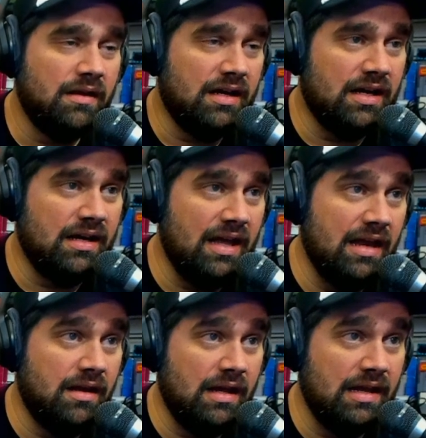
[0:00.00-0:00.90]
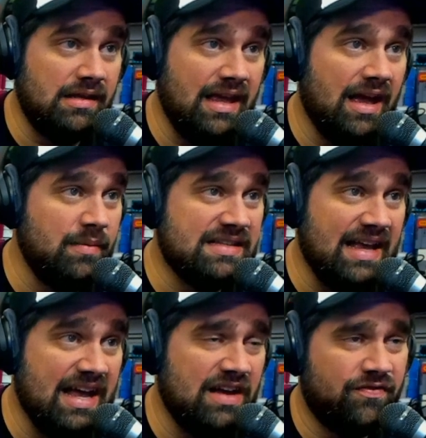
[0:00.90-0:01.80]
Uh, and yeah, I mean, to
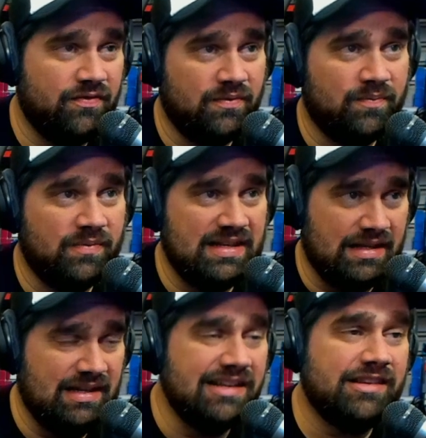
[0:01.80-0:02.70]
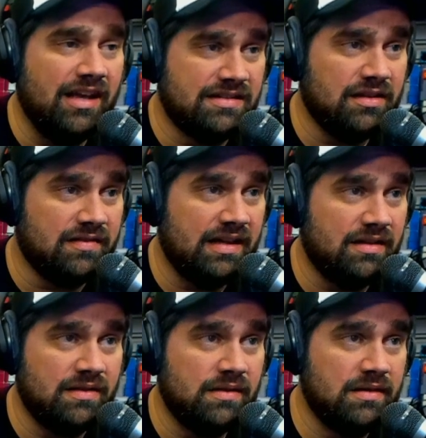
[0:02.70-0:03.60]
have, it does look
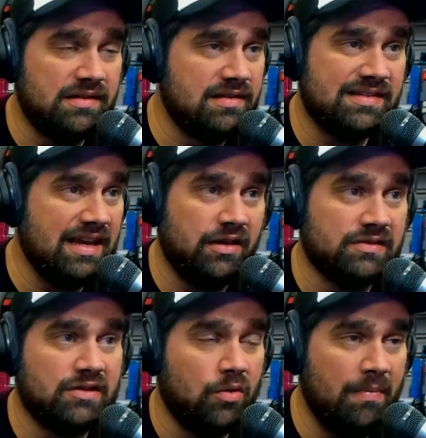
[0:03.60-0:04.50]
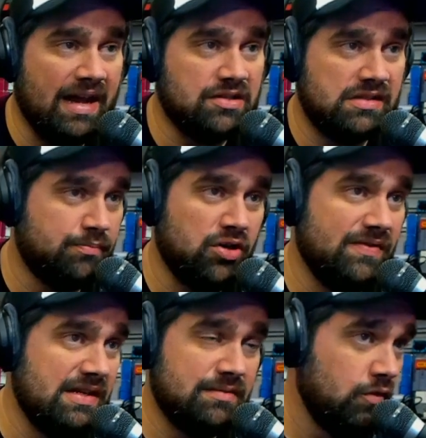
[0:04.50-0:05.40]
like the, the, the scales don't match the
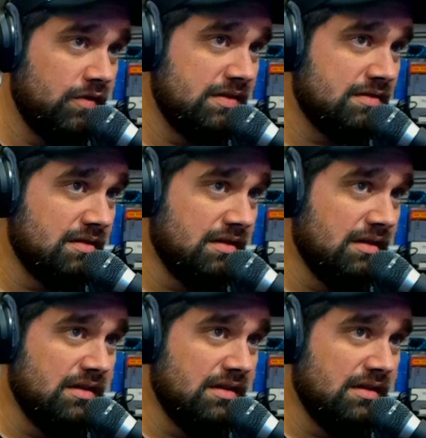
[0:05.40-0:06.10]
previous movies.